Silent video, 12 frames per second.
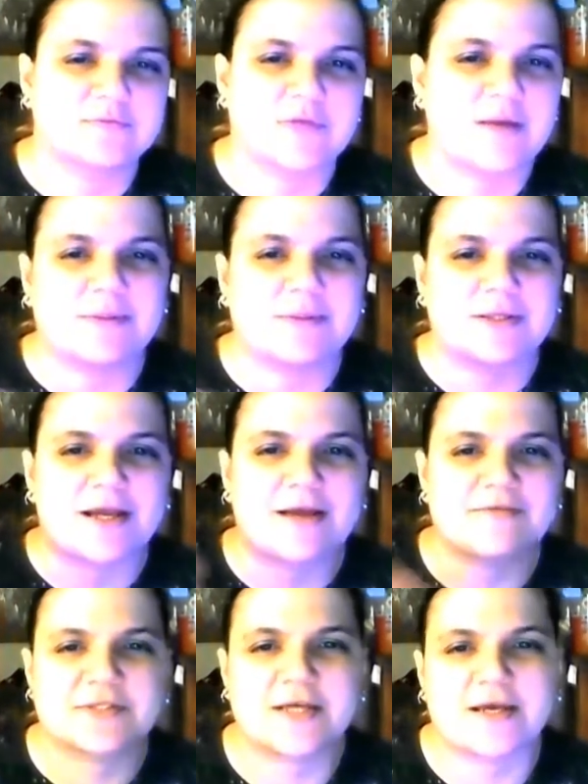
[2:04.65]
I mean, like I've
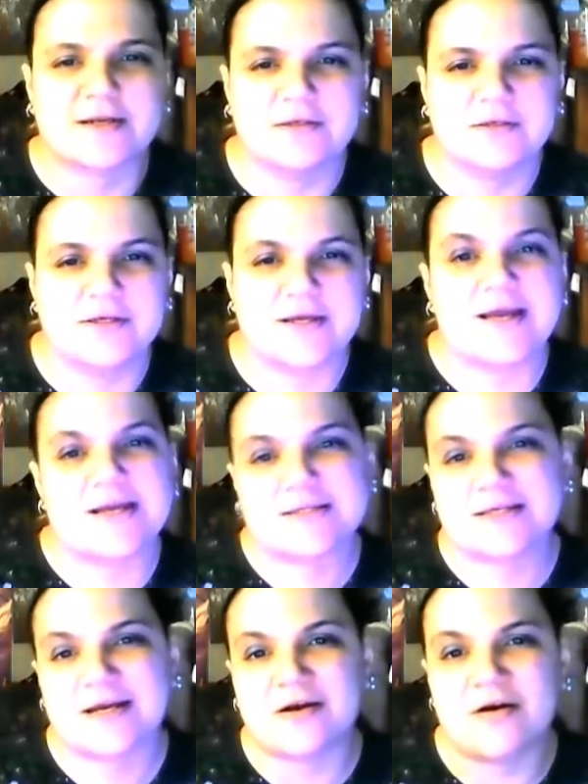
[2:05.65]
said, it's
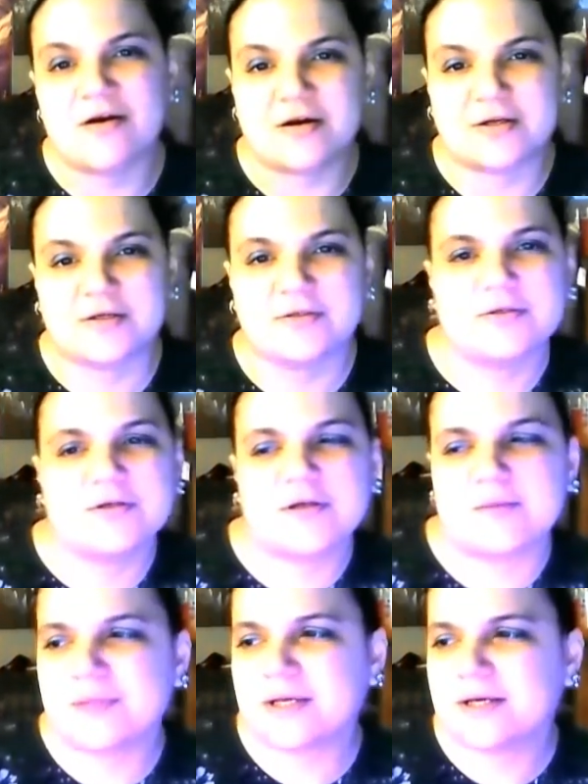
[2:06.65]
kind of hard
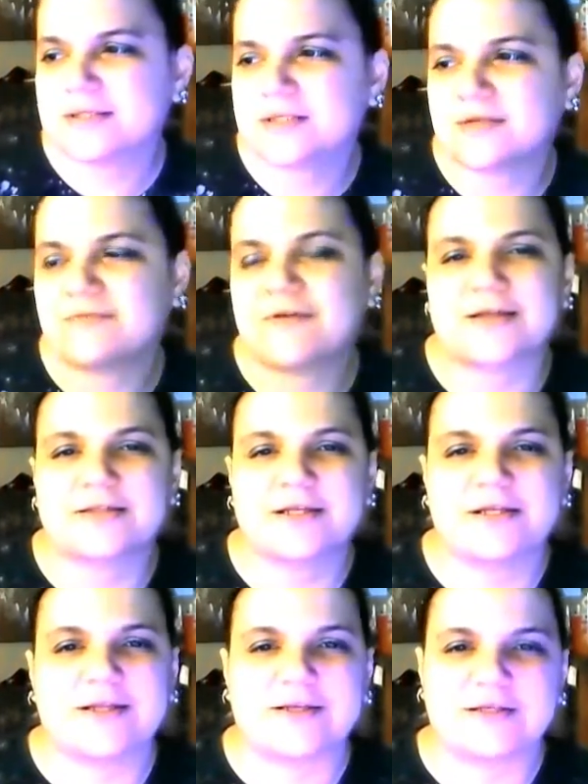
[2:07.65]
because of the fact
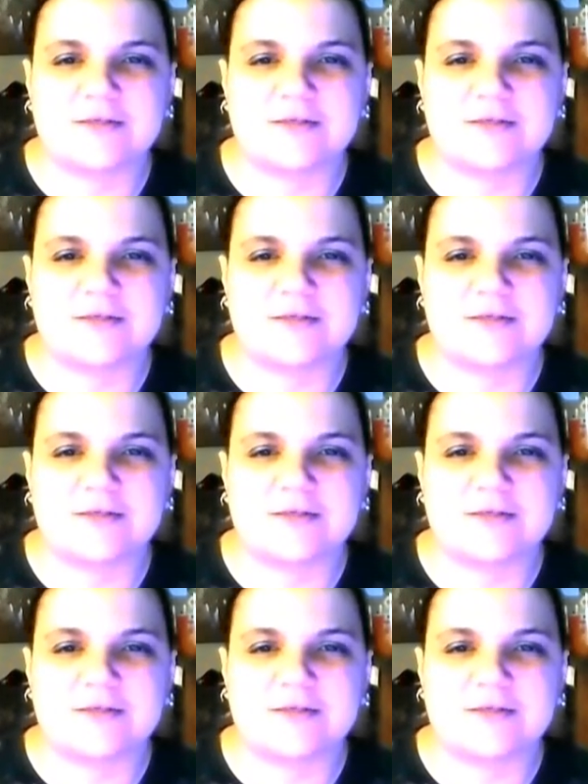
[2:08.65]
that, like,